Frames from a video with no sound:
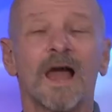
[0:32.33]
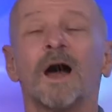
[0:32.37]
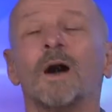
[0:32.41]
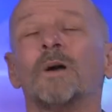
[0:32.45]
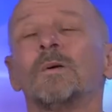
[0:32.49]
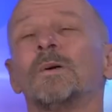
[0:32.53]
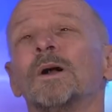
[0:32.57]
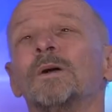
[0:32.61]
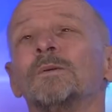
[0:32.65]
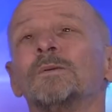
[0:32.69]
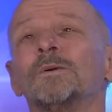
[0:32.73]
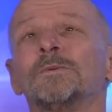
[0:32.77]

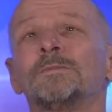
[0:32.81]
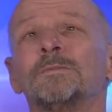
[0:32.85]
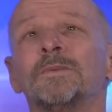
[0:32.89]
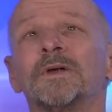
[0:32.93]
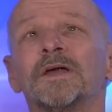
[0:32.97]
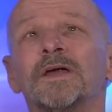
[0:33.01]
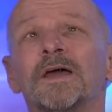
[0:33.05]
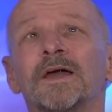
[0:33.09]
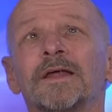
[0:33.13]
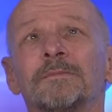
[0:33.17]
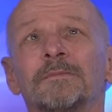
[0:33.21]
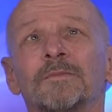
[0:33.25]
Well, we'll,
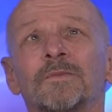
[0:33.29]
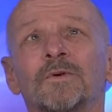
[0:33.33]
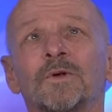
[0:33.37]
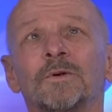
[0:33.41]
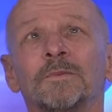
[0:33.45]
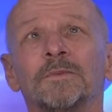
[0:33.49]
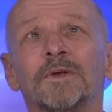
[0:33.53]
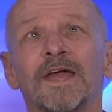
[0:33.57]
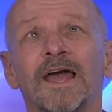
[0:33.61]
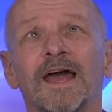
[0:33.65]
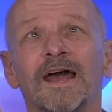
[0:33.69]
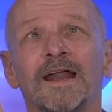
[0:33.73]
begin, we'll
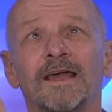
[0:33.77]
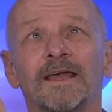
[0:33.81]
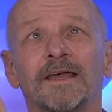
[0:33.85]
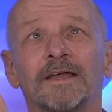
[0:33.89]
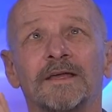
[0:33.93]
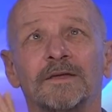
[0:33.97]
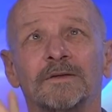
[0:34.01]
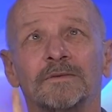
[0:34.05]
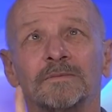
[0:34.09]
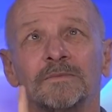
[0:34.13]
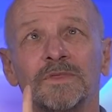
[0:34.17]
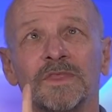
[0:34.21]
be at
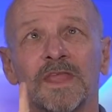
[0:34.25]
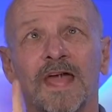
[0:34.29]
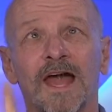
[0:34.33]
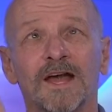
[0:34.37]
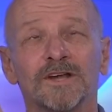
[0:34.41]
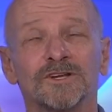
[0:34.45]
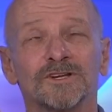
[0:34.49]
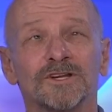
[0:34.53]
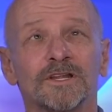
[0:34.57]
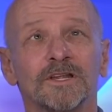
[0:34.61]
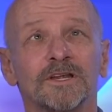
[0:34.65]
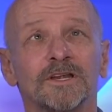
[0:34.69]
a
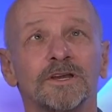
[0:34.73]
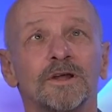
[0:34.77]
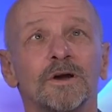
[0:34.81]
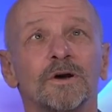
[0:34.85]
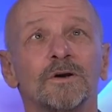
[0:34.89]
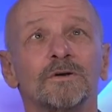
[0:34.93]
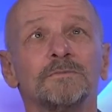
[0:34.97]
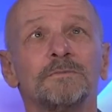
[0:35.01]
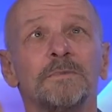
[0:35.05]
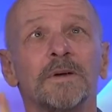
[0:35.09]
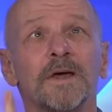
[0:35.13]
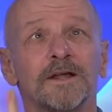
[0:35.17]
nationally
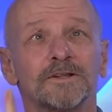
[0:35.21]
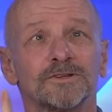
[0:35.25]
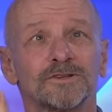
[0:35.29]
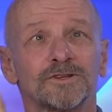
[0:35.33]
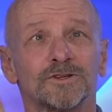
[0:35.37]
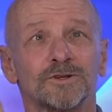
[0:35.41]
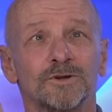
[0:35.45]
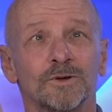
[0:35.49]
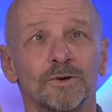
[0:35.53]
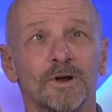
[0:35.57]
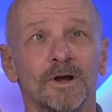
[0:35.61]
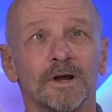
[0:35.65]
known pet
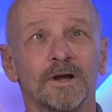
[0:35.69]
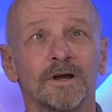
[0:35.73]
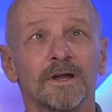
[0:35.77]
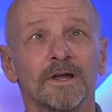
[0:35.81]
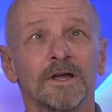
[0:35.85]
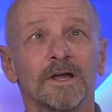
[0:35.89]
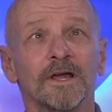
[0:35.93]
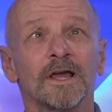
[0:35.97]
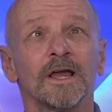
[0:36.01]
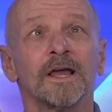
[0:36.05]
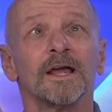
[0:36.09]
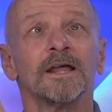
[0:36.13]
store
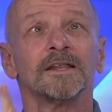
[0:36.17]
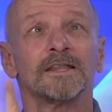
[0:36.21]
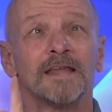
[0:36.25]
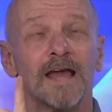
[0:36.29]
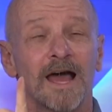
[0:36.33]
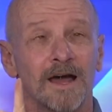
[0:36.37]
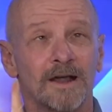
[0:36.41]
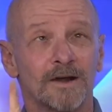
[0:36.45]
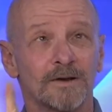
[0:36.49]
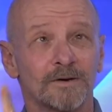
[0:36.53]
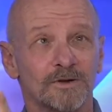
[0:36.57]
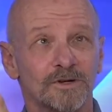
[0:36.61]
mm -hmm.
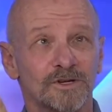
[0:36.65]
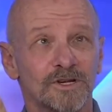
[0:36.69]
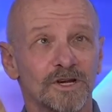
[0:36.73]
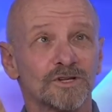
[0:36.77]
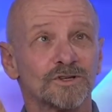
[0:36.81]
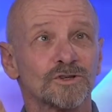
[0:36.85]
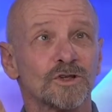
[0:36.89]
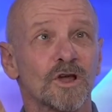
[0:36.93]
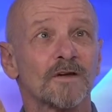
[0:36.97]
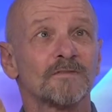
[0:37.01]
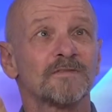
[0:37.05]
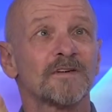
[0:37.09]
down
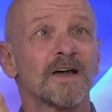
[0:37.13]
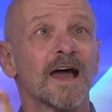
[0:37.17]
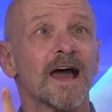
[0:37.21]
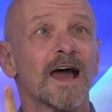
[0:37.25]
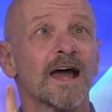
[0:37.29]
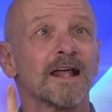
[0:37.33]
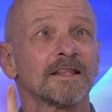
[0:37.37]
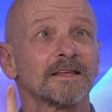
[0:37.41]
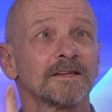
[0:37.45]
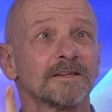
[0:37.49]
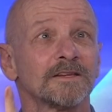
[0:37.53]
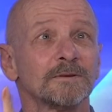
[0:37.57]
just off of
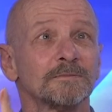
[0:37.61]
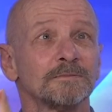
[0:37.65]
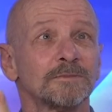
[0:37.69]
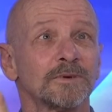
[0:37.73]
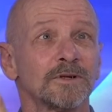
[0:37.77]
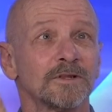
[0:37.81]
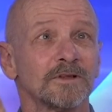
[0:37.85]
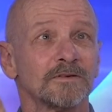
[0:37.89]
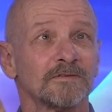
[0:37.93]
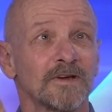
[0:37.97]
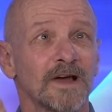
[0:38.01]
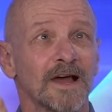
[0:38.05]
Arlington
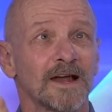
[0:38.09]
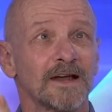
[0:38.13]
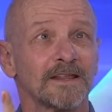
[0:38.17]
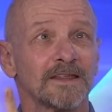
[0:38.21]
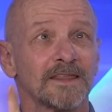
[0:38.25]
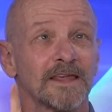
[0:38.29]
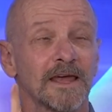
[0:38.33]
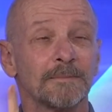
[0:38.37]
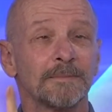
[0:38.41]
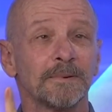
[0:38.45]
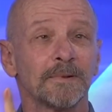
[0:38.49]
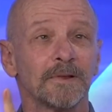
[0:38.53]
Boulevard at
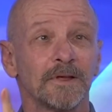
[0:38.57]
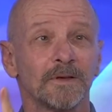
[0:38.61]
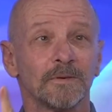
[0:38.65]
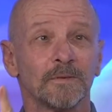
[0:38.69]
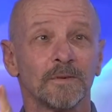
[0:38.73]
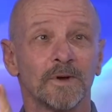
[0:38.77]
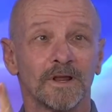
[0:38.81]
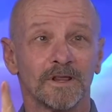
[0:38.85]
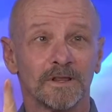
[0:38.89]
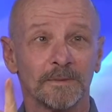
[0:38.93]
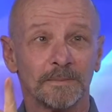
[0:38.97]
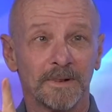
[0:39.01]
that at
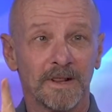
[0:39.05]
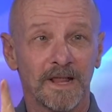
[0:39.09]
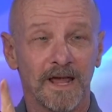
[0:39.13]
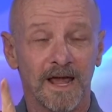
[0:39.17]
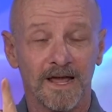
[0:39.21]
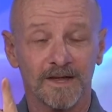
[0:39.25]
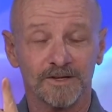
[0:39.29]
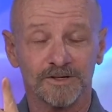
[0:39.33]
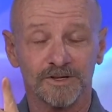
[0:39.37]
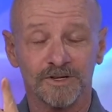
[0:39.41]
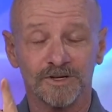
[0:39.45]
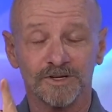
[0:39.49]
one of the
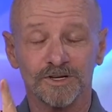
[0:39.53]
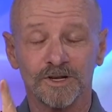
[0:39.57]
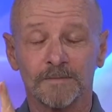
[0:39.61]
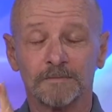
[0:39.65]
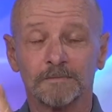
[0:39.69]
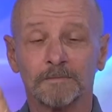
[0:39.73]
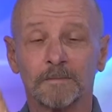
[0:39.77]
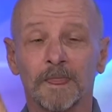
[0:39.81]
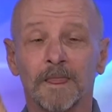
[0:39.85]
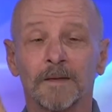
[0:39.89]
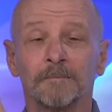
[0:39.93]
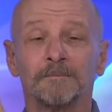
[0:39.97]
plazas.
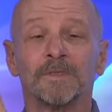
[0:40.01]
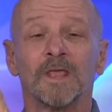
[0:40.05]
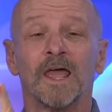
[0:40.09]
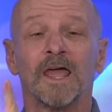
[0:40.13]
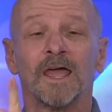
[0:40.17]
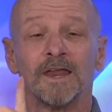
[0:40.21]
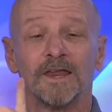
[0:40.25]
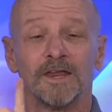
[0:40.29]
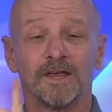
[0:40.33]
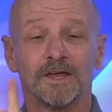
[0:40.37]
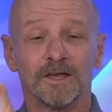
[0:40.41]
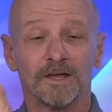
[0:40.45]
Okay.
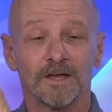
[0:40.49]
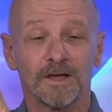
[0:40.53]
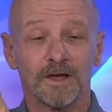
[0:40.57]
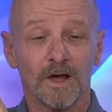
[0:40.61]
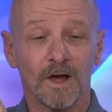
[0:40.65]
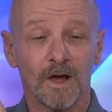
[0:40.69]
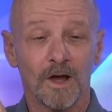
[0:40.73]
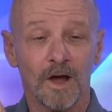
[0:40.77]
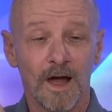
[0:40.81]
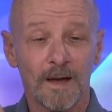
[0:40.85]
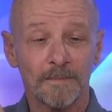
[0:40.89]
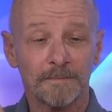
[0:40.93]
And you can
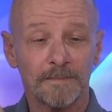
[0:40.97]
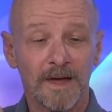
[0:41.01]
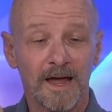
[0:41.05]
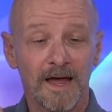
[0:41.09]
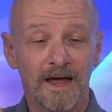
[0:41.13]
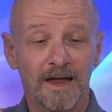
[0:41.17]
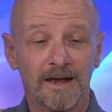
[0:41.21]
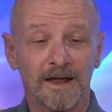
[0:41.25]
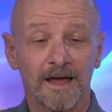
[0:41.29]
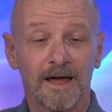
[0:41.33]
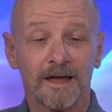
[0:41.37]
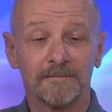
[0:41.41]
hop
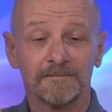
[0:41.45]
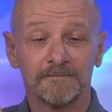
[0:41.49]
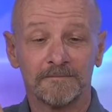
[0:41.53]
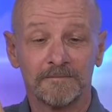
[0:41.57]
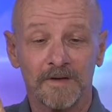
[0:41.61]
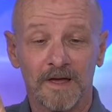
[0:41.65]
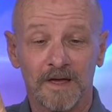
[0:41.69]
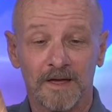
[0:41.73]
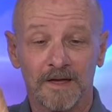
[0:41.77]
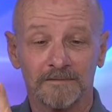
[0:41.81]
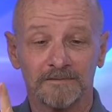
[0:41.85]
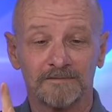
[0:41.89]
on off
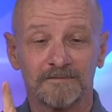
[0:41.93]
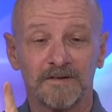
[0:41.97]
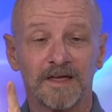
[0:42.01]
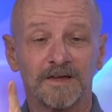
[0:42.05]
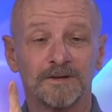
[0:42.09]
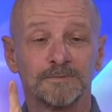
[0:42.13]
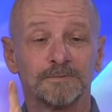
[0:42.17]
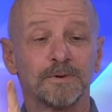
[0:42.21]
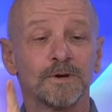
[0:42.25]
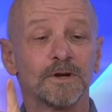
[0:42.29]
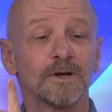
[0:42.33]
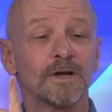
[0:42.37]
uh,
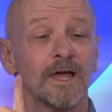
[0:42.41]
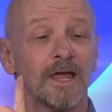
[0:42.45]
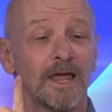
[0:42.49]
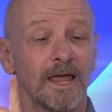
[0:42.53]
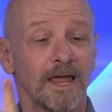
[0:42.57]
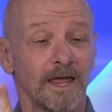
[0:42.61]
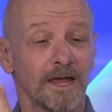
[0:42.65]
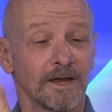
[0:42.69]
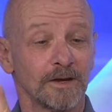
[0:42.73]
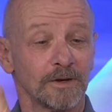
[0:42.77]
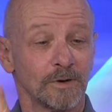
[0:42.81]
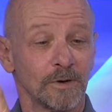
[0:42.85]
Facebook
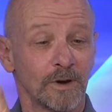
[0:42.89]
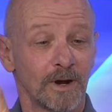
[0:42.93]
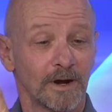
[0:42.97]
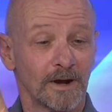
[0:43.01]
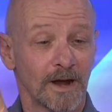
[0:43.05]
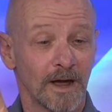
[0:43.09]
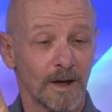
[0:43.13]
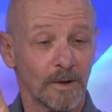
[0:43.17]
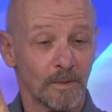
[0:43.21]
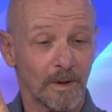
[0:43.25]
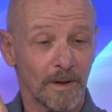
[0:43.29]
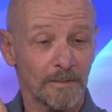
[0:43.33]
and mm -hmm. or
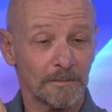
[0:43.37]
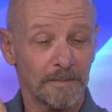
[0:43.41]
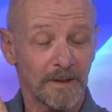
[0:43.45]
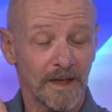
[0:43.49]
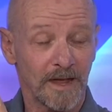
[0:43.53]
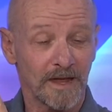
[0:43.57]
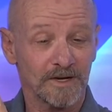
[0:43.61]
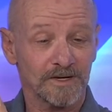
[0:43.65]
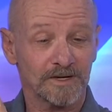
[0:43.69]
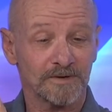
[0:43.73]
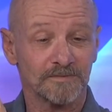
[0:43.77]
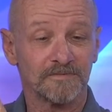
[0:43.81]
mm-hmm. our
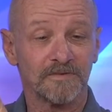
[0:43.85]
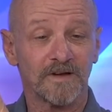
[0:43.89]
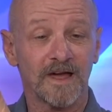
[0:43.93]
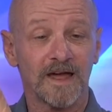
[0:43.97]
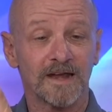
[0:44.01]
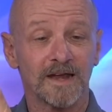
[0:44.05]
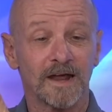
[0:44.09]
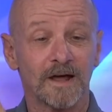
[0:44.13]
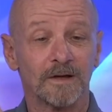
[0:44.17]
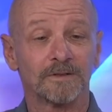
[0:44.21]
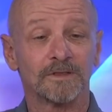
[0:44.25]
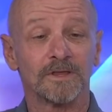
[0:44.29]
webpage and
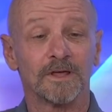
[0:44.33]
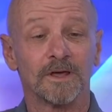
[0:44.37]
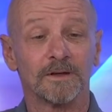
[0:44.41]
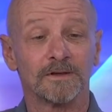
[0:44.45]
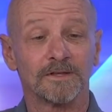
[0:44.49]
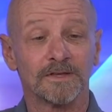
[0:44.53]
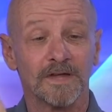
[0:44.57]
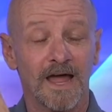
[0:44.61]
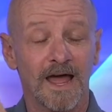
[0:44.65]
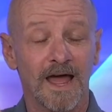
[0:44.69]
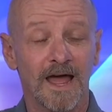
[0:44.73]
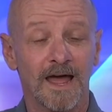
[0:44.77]
find out the
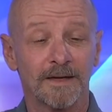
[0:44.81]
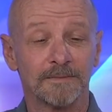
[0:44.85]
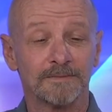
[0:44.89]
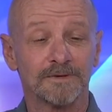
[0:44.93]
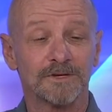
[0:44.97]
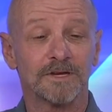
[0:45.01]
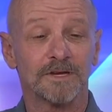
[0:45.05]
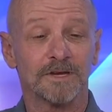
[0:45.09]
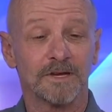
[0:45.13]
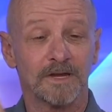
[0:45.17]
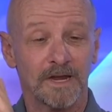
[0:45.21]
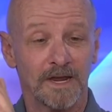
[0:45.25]

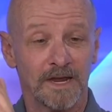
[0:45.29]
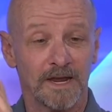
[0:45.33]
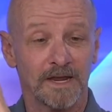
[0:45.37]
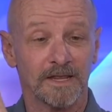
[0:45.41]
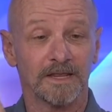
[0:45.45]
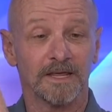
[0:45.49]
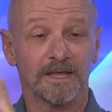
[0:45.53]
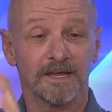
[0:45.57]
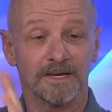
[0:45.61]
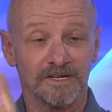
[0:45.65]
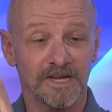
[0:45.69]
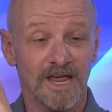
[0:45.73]
times and
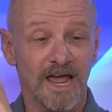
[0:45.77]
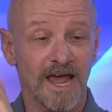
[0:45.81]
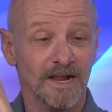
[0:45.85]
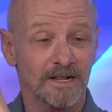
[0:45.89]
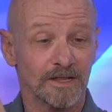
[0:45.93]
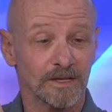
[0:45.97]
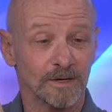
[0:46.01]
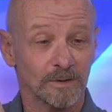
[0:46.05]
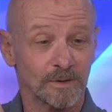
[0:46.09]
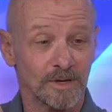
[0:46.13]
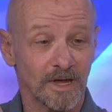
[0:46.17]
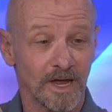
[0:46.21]
the
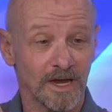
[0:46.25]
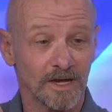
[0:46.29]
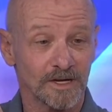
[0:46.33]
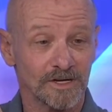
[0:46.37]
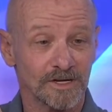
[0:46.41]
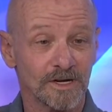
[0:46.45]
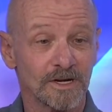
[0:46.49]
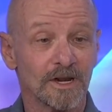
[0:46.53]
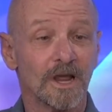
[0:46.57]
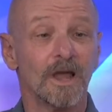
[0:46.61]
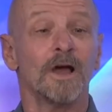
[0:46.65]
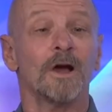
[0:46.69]
exact
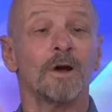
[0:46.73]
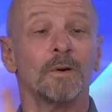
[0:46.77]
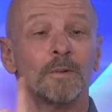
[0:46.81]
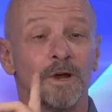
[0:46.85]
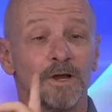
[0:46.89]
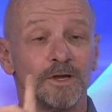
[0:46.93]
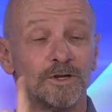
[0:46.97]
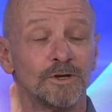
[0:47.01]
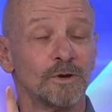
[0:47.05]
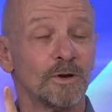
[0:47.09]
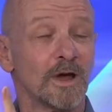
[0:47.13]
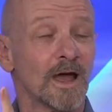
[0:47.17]
location. We
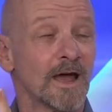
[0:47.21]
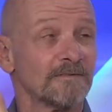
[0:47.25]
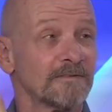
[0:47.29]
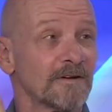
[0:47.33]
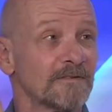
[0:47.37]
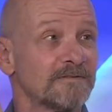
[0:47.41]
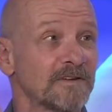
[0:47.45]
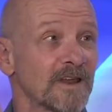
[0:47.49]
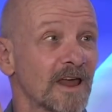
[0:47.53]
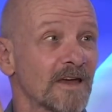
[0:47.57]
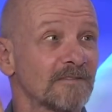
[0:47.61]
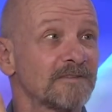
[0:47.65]
do mm -hmm. have a
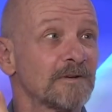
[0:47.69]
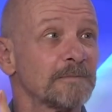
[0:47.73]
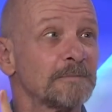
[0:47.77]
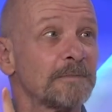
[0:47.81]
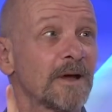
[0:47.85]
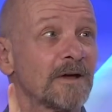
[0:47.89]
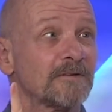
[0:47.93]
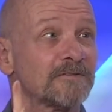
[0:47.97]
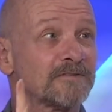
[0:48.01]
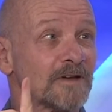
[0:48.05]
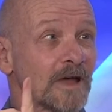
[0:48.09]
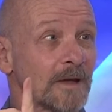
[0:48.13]
Fluff and
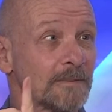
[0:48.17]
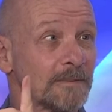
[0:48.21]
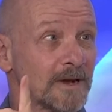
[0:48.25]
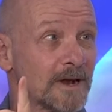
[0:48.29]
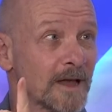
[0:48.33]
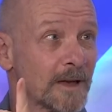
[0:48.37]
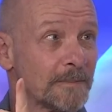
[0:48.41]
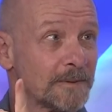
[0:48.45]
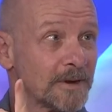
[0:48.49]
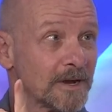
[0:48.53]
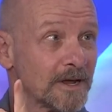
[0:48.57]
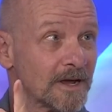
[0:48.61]
Puff coming
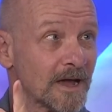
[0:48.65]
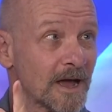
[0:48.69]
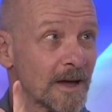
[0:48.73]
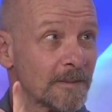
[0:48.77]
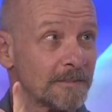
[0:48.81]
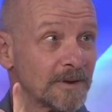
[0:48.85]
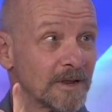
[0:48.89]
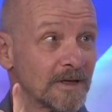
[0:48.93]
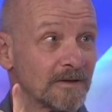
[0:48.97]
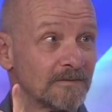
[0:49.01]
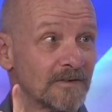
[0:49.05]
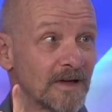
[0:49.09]
up in oh. a
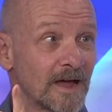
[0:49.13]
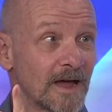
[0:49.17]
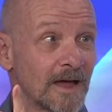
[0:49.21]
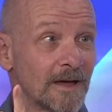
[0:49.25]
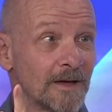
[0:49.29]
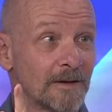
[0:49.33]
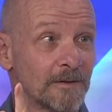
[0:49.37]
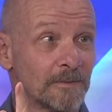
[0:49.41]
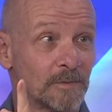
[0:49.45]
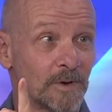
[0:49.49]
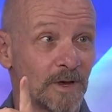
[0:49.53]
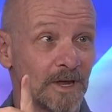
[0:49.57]
couple of oh.
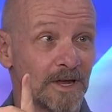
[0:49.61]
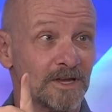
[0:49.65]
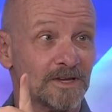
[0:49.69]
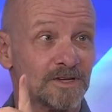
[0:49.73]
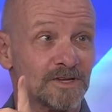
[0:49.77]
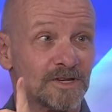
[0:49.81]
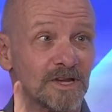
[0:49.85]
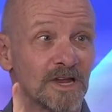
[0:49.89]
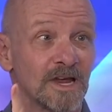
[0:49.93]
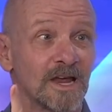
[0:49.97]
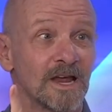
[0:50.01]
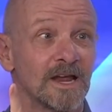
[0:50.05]
uh, weeks.
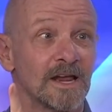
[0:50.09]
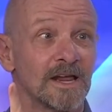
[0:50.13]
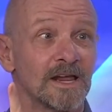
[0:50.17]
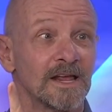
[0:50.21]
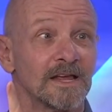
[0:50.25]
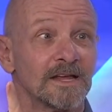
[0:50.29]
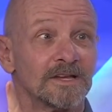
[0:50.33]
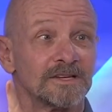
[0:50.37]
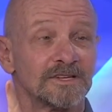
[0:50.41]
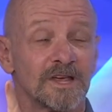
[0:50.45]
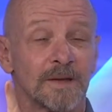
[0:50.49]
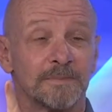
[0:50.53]
Oh, that's good.